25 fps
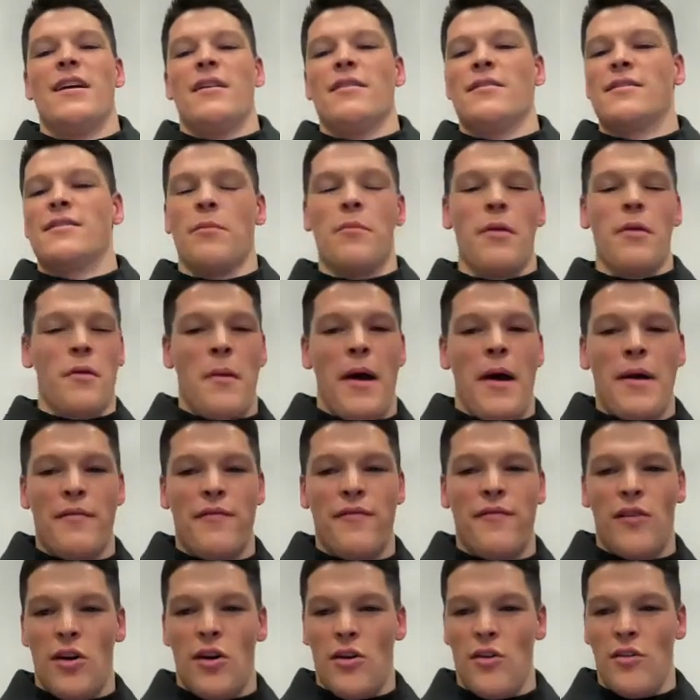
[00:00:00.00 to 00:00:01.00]
Someone might
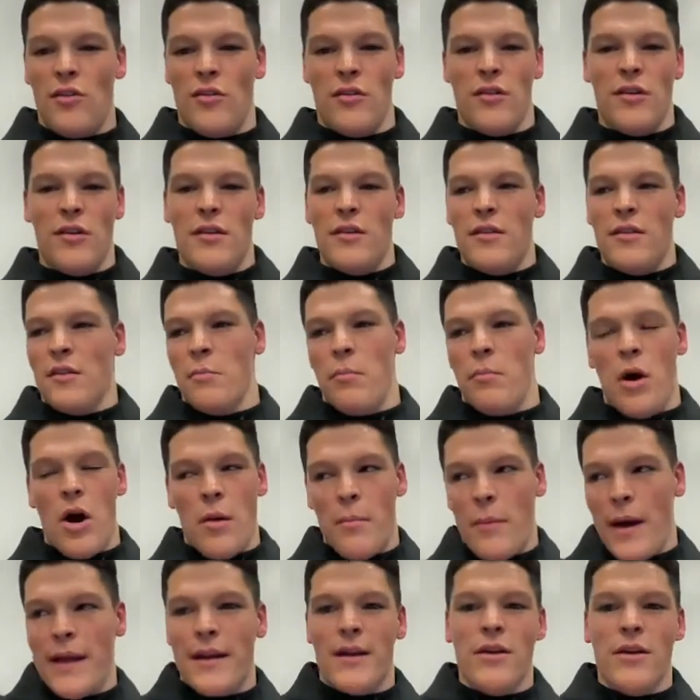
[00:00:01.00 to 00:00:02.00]
fall, the ball
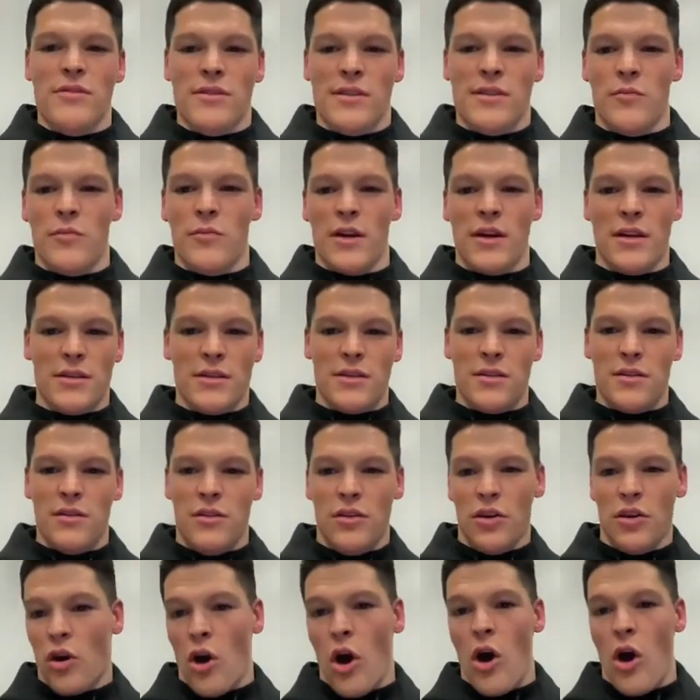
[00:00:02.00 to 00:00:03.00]
might go somewhere.
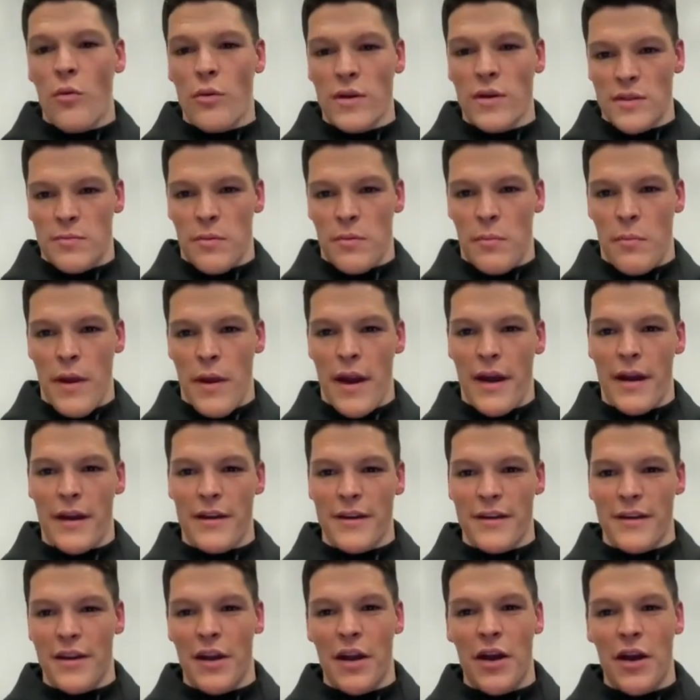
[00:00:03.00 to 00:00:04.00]
You're always
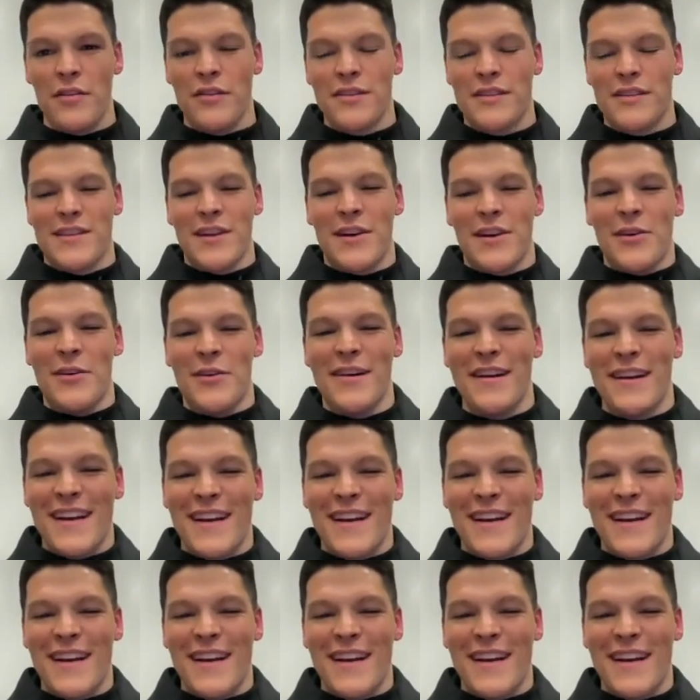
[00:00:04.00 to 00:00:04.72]
prepared, you know? So